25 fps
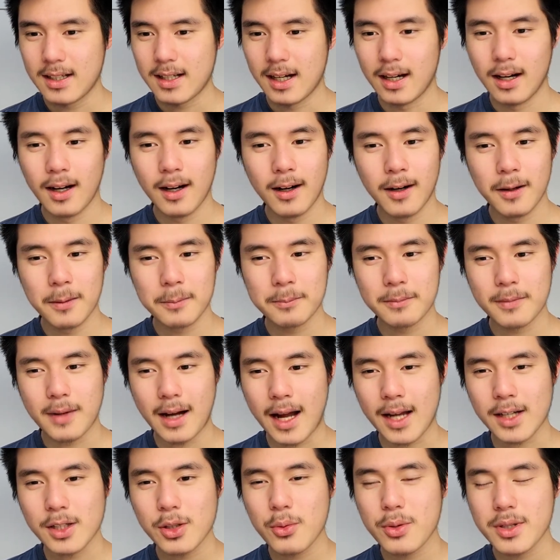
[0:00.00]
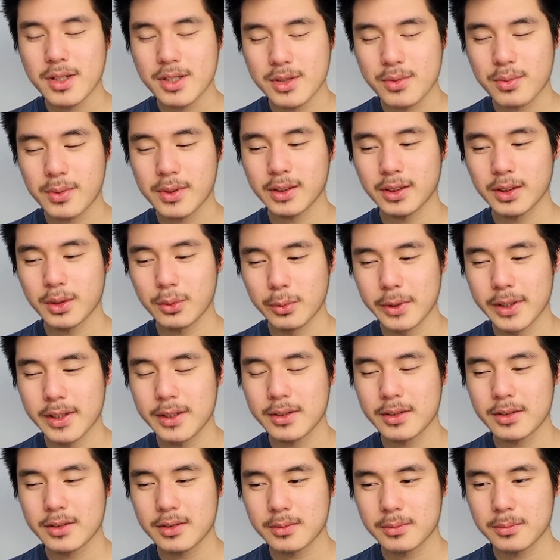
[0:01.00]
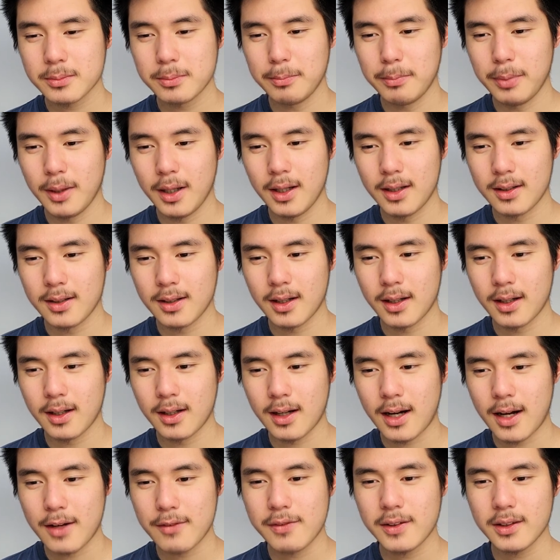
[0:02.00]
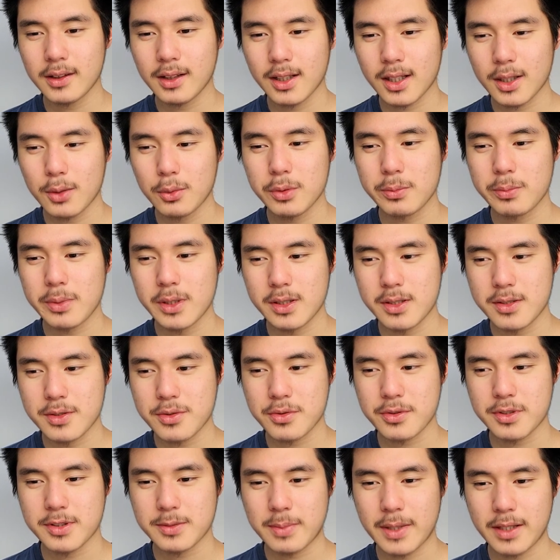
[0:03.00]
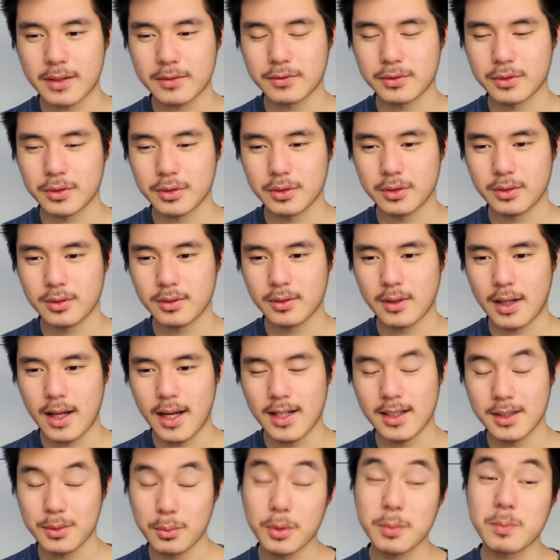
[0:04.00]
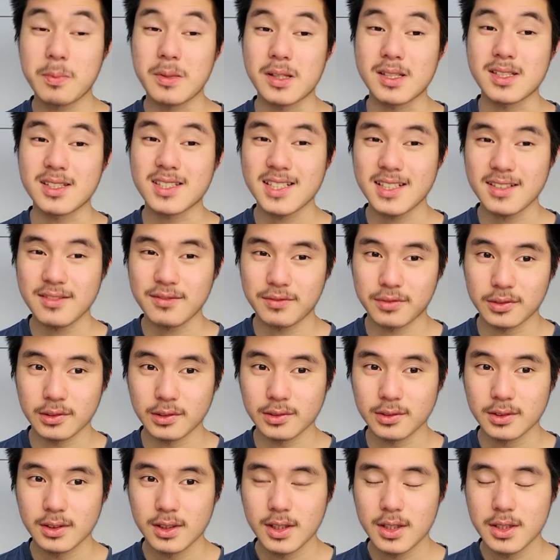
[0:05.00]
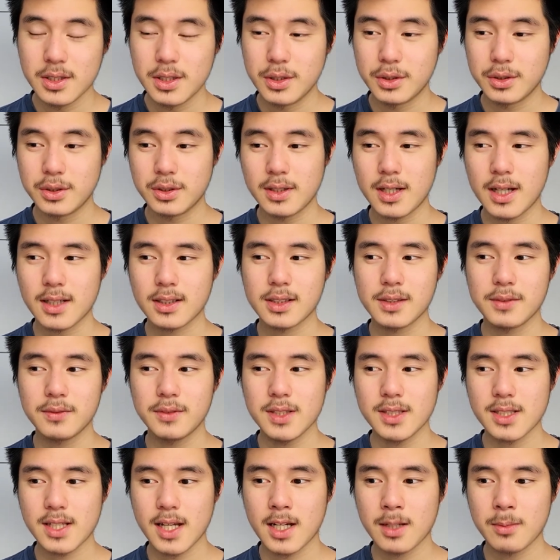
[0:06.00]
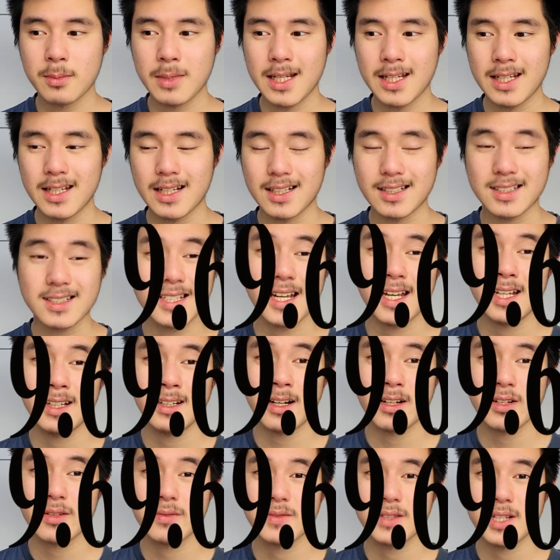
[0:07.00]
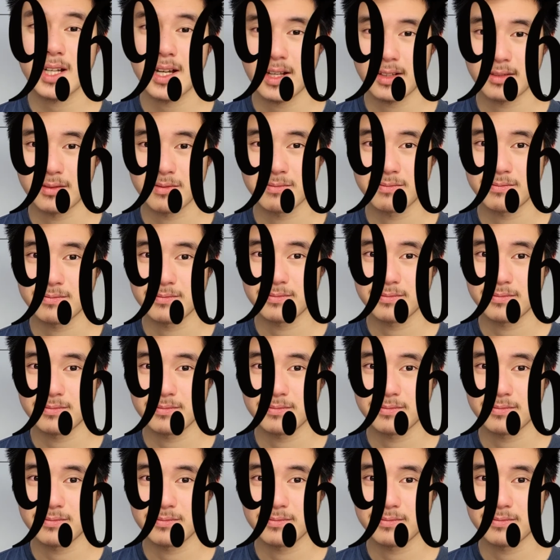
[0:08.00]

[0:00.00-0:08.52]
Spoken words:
I know it is really weird, but I feel like it would be disrespectful and it would be sinful to not give this anime a 10 out of 10.